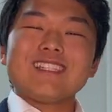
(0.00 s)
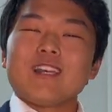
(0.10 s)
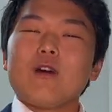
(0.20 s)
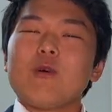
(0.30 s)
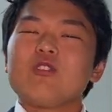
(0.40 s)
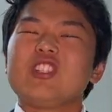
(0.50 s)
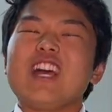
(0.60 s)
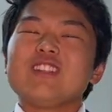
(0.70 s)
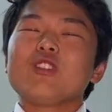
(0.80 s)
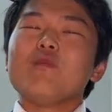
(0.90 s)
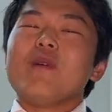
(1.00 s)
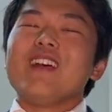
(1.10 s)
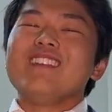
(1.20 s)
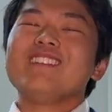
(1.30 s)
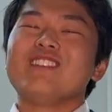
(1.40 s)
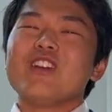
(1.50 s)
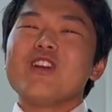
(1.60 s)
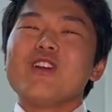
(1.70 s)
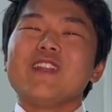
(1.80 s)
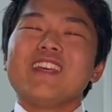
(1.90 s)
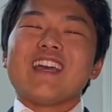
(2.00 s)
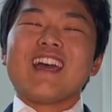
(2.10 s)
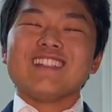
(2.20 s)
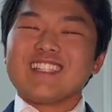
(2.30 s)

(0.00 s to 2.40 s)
elbows, gentlemen, dirty and